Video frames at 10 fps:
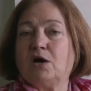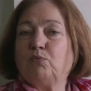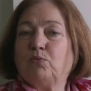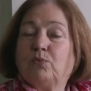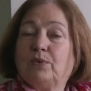
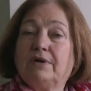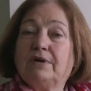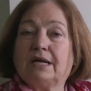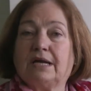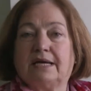And we
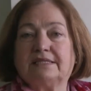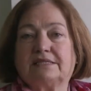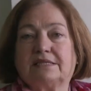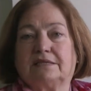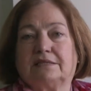
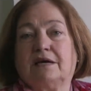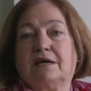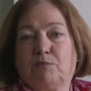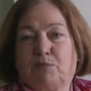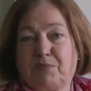realised that
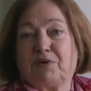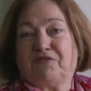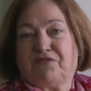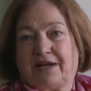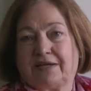people
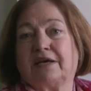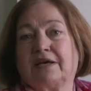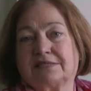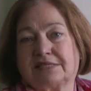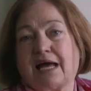felt
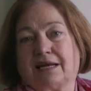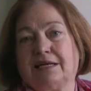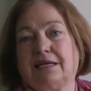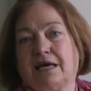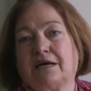
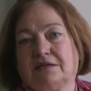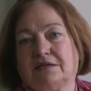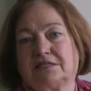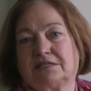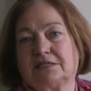exactly like
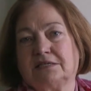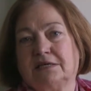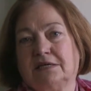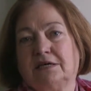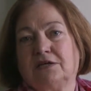us.
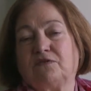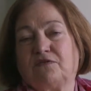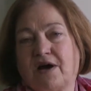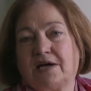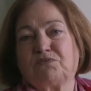The
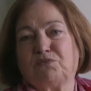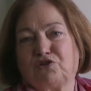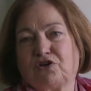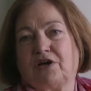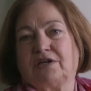vast
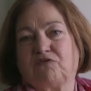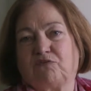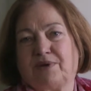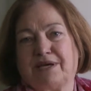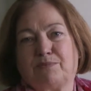majority
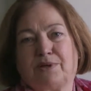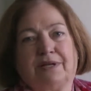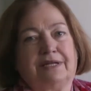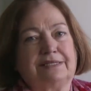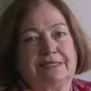of
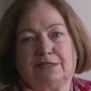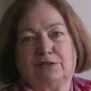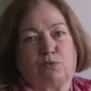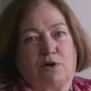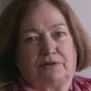people
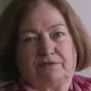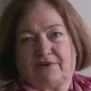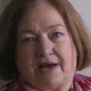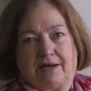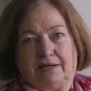didn't want
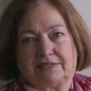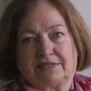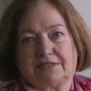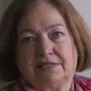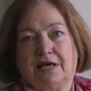
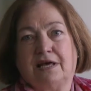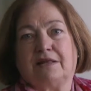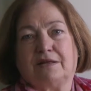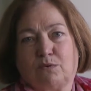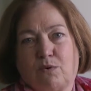violence.
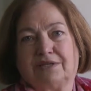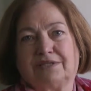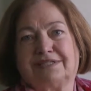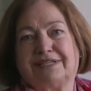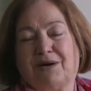They
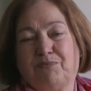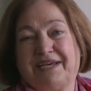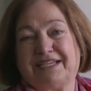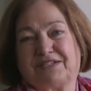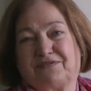wanted
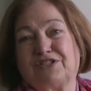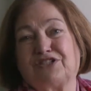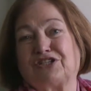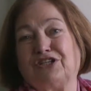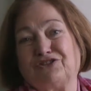a peaceful
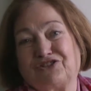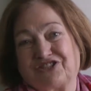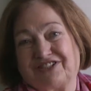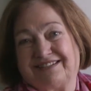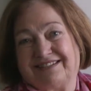
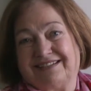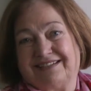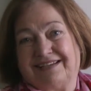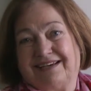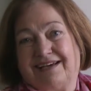solution.
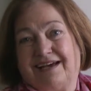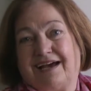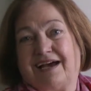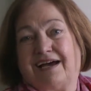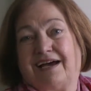
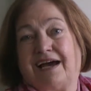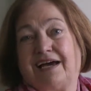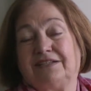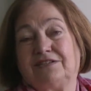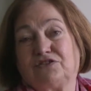
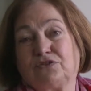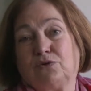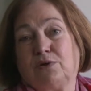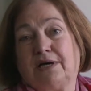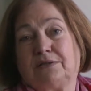And
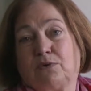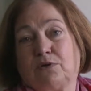so it